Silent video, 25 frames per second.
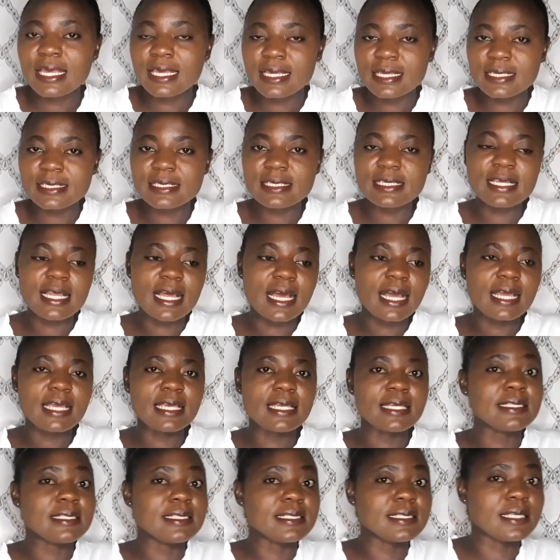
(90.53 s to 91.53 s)
Is either
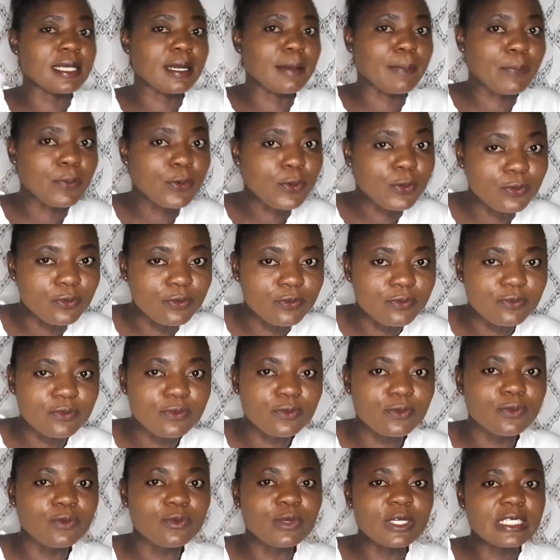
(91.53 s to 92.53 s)
it is approved,
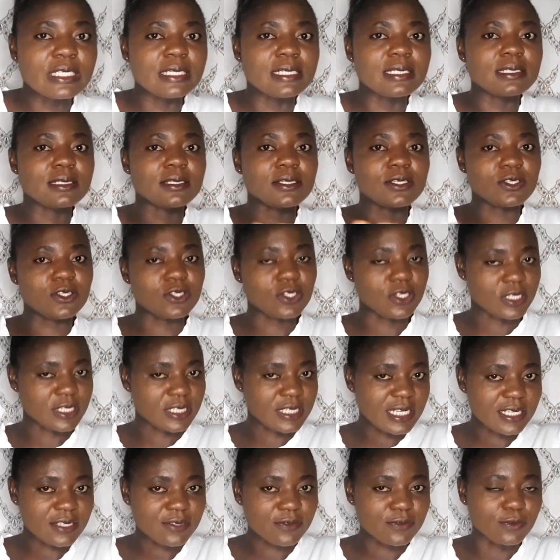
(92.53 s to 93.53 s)
which is
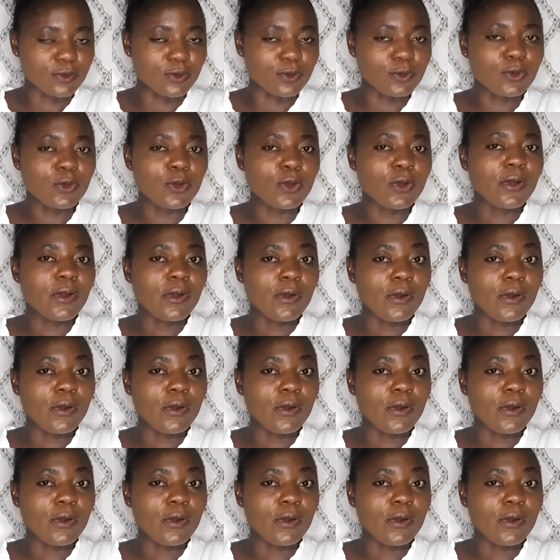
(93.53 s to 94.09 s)
successful,